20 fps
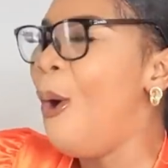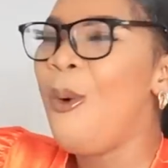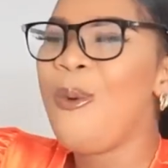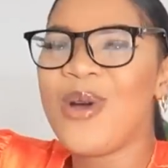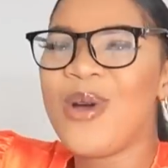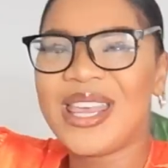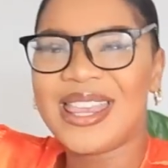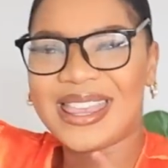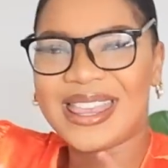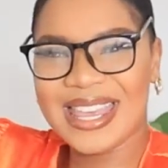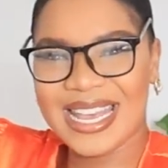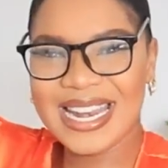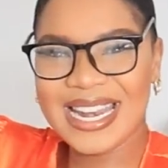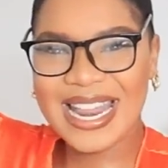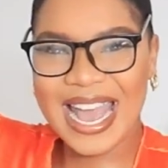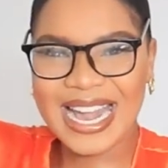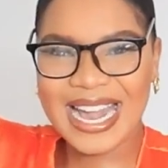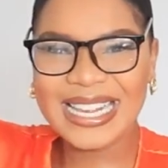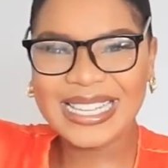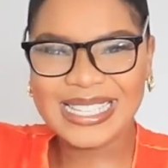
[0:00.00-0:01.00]
within
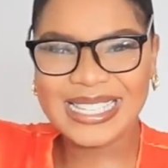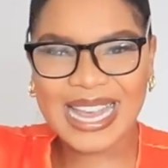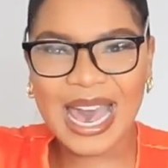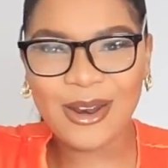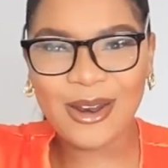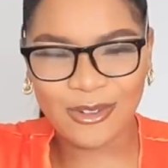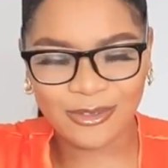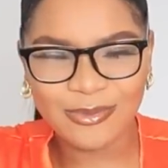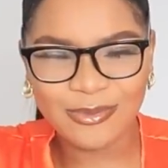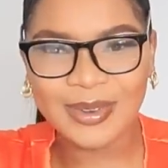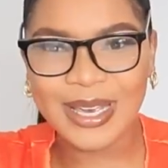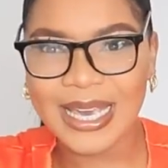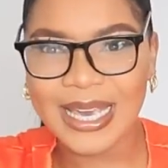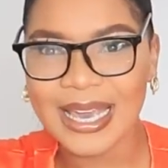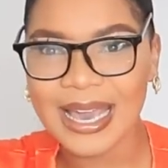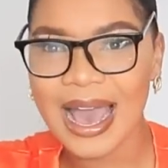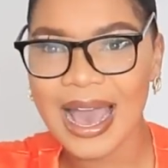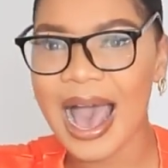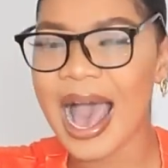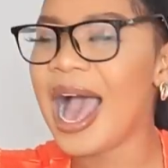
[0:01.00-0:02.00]
the inside of
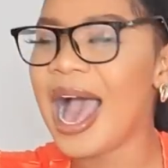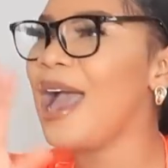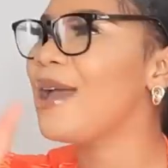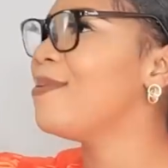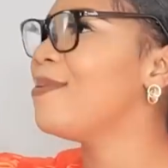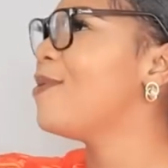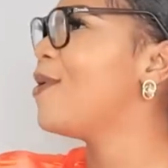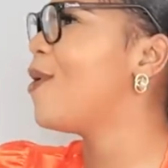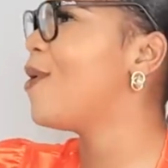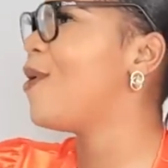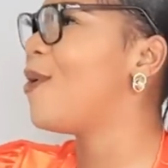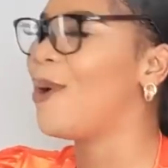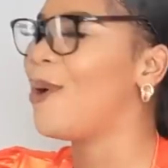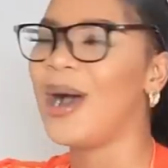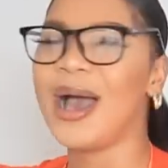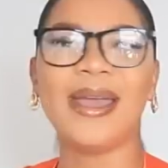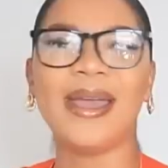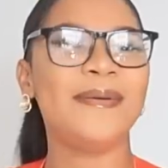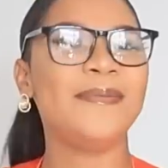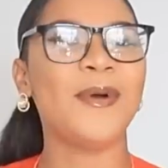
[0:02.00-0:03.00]
me,
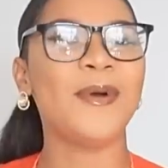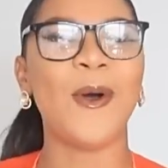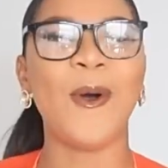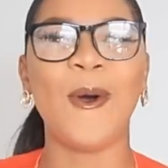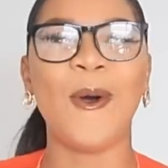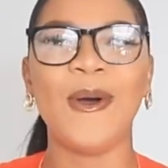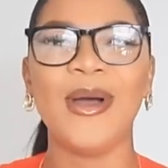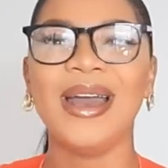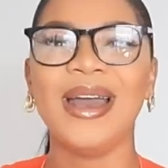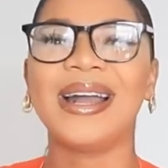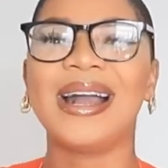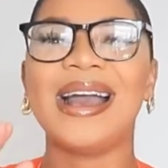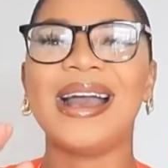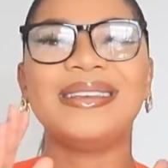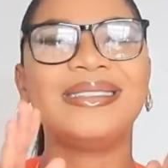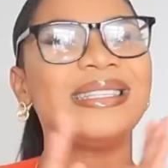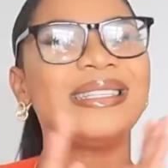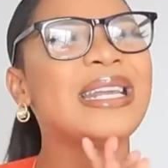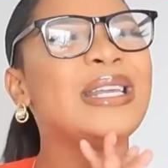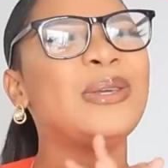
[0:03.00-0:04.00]
I go,
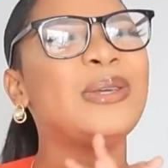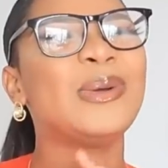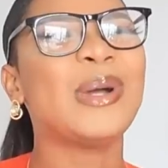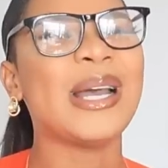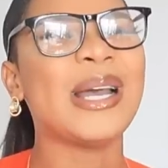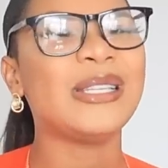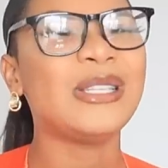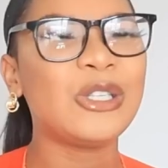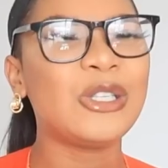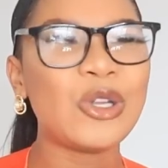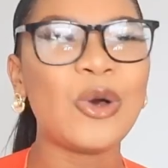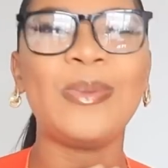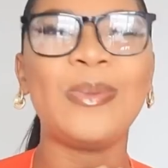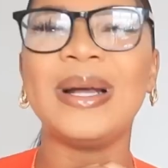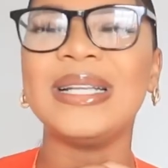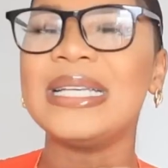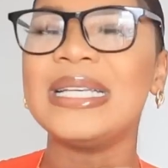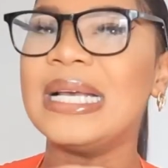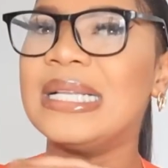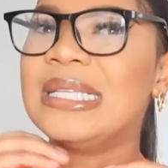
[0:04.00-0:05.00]
guys. Thank you guys so
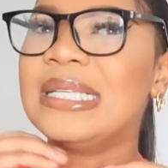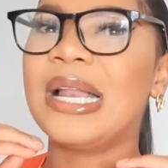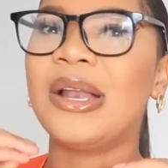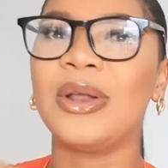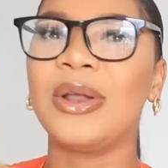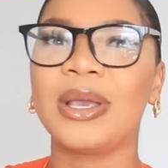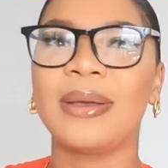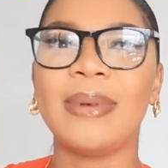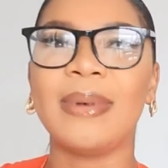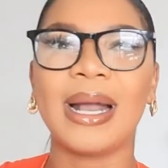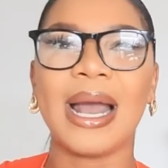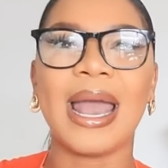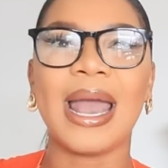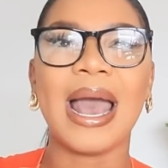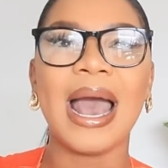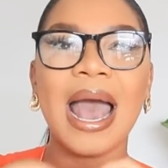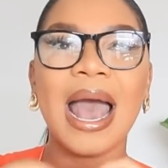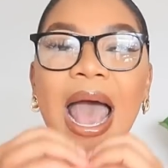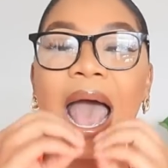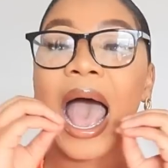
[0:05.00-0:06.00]
much.
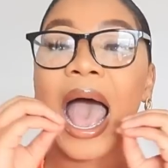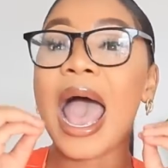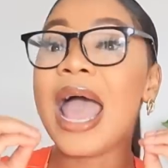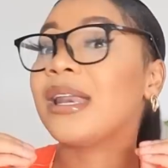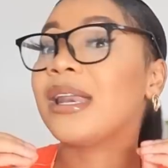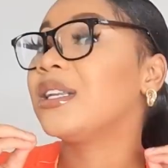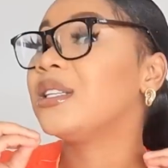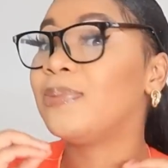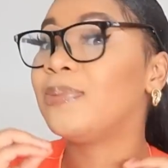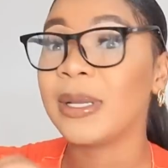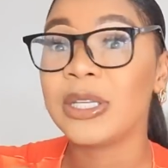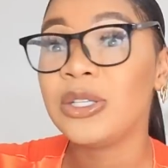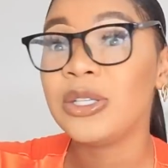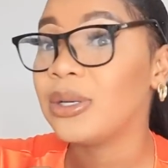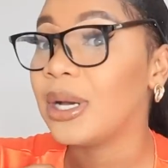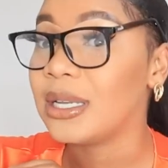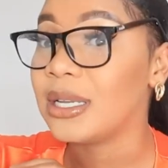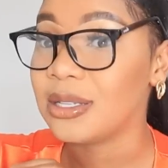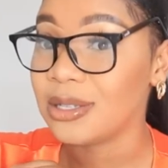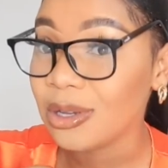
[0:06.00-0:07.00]
I respect you
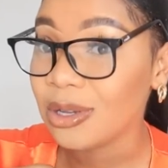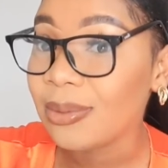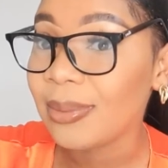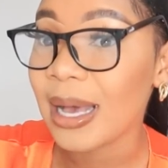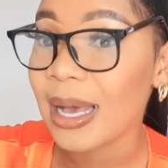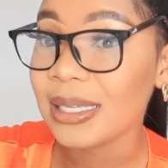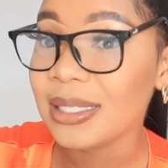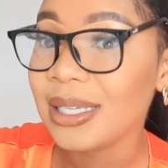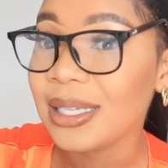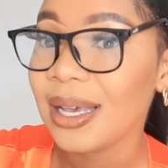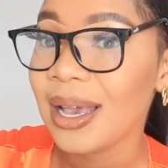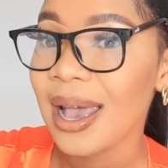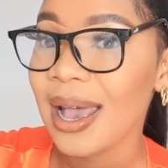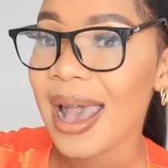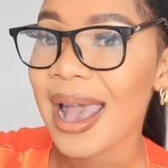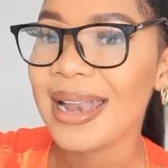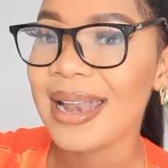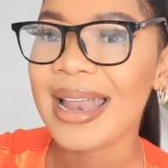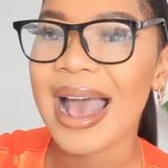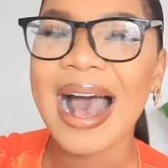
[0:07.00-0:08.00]
guys so much,
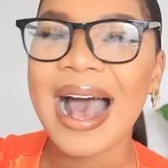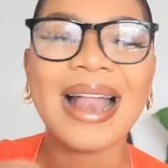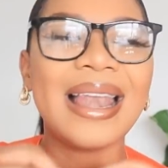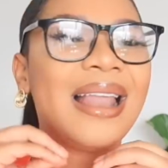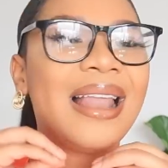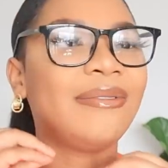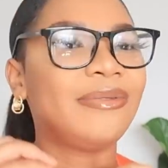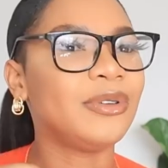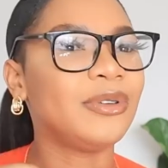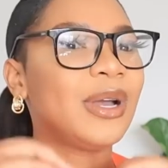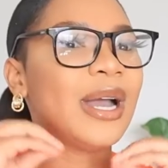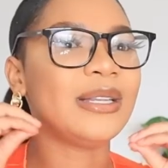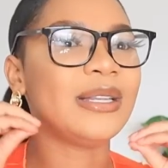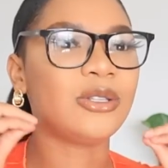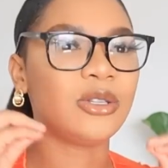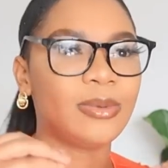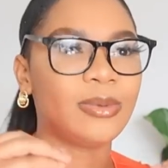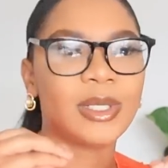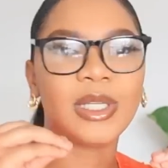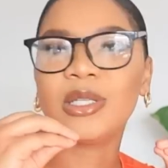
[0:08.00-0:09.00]
and I love you guys
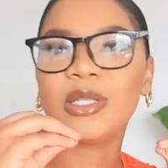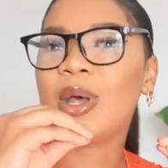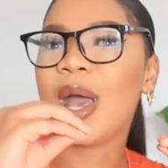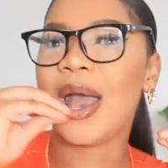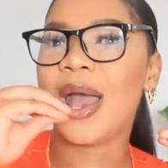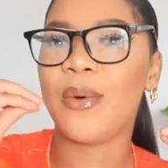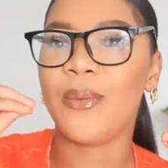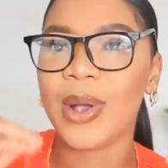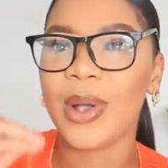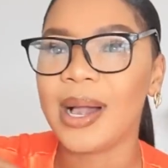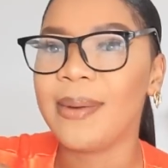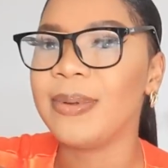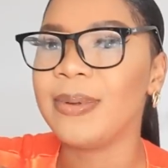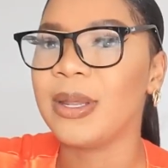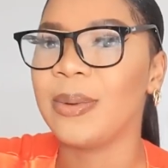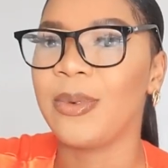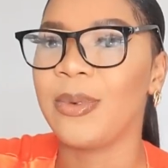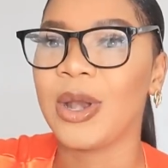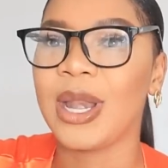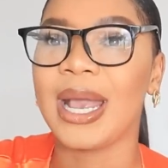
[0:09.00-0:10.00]
so much. That's why I wake up in
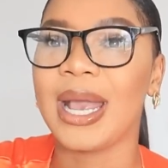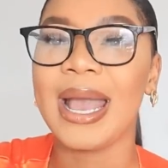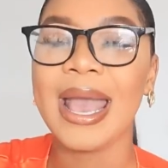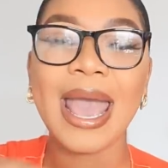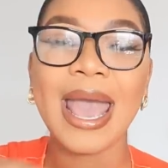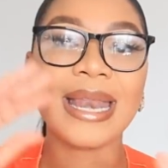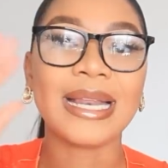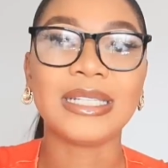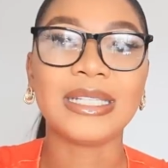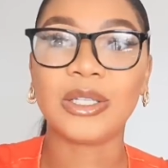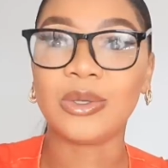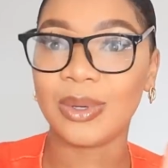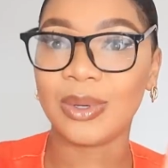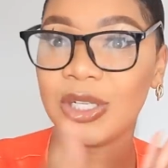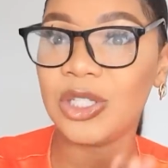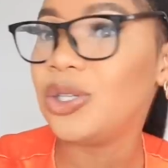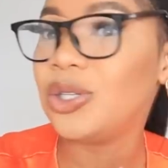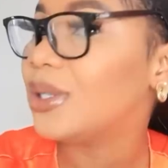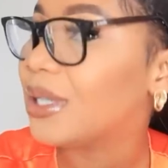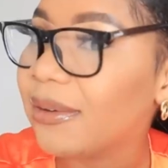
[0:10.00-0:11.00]
the morning and I just want
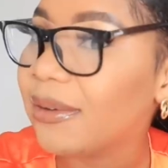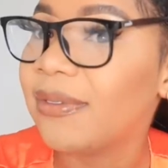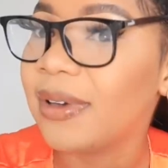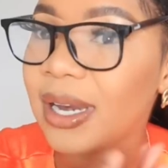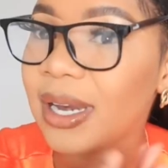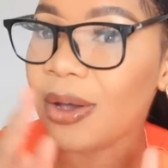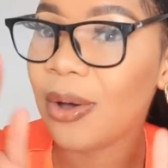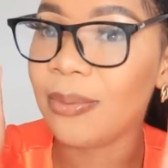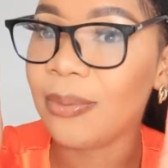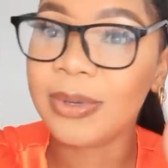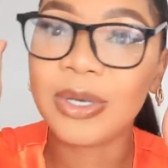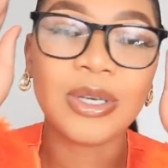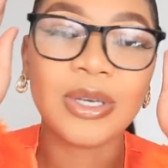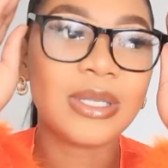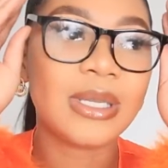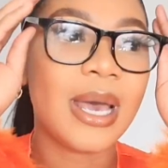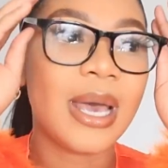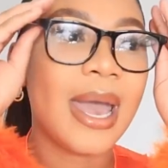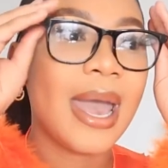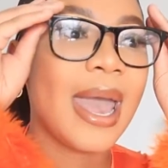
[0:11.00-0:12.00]
to shoot a video, because